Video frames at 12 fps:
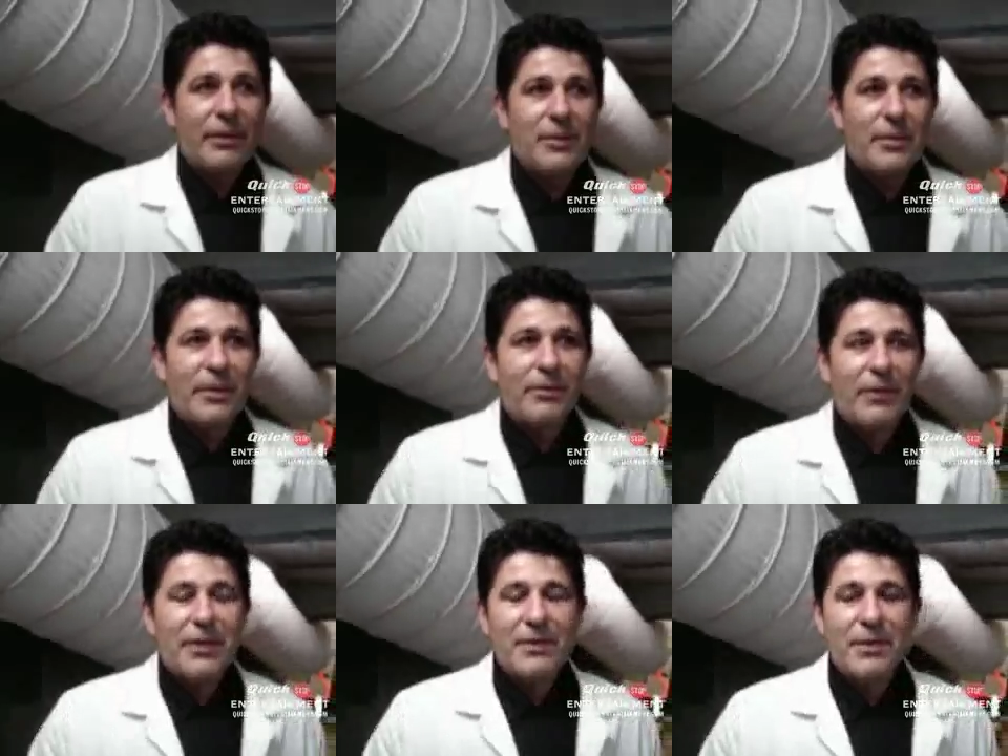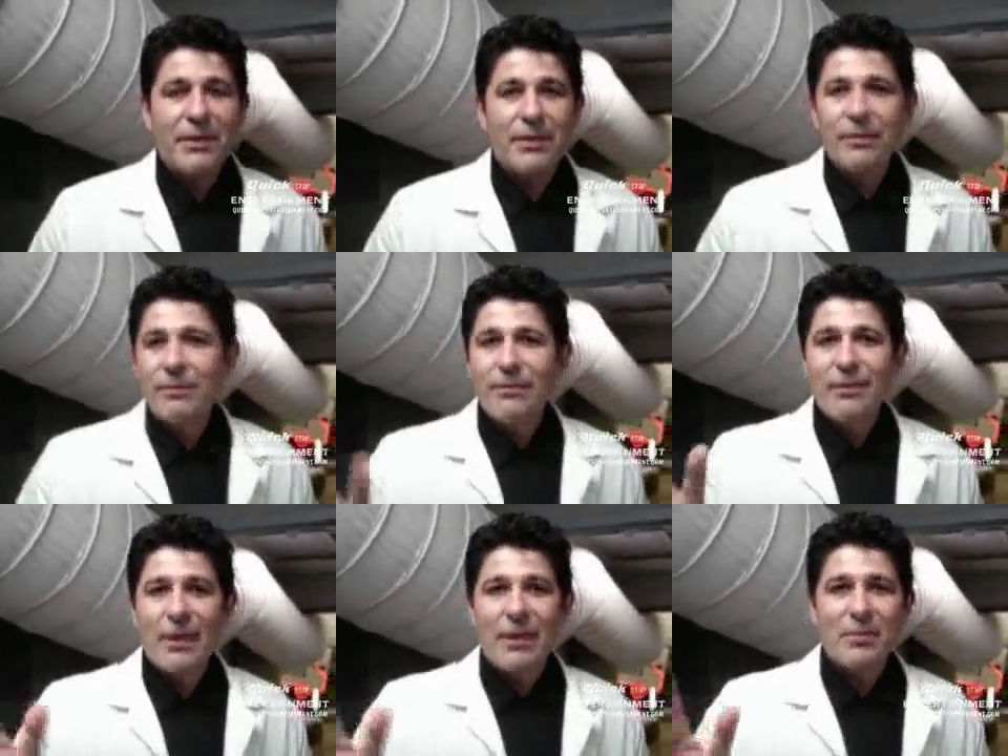It's been a great season.
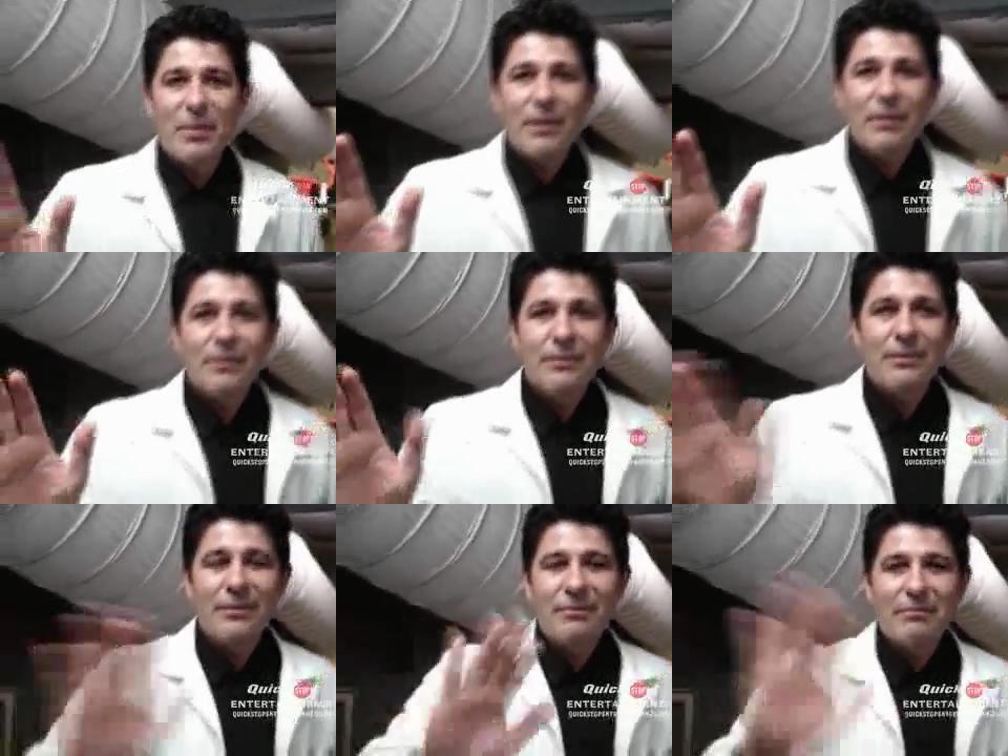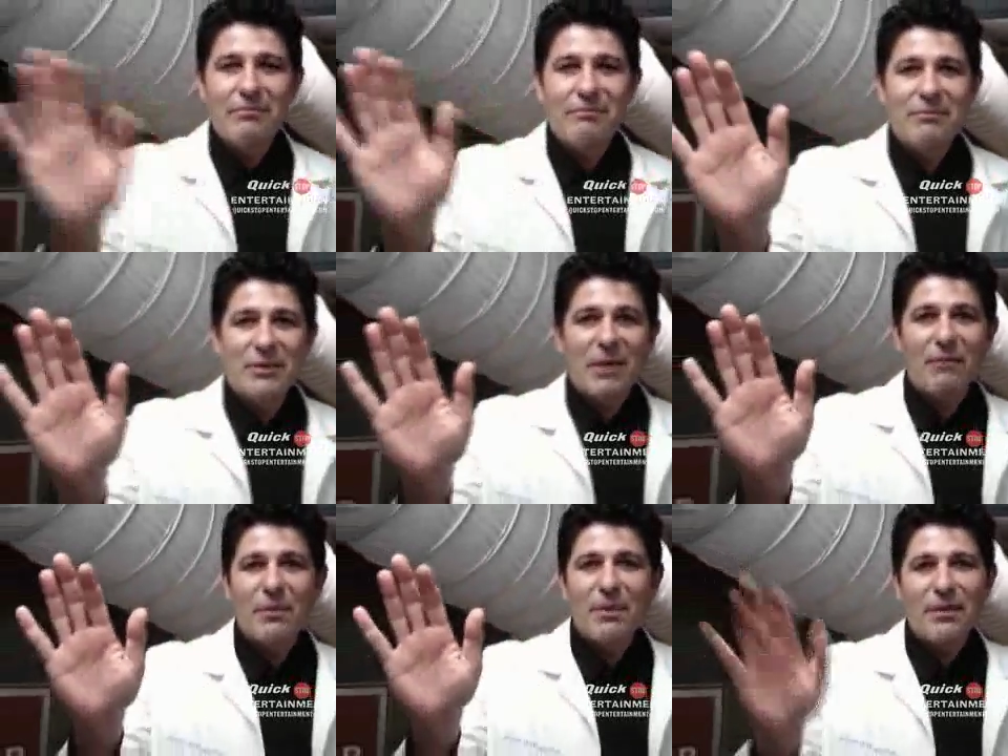Thanks, Bill. See
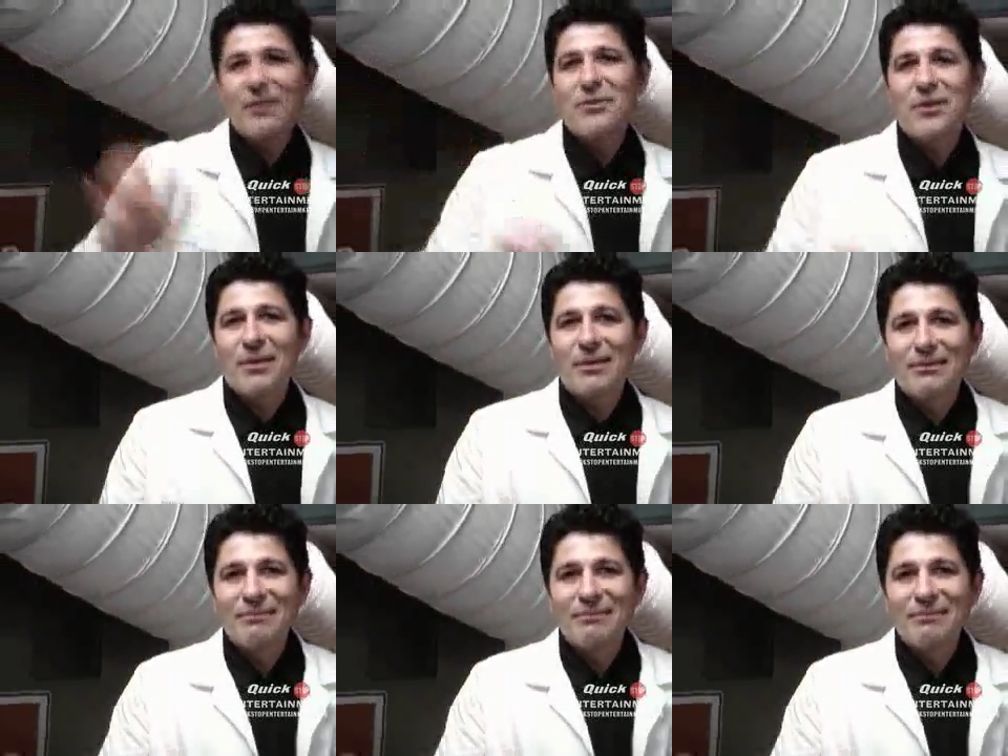everybody next year.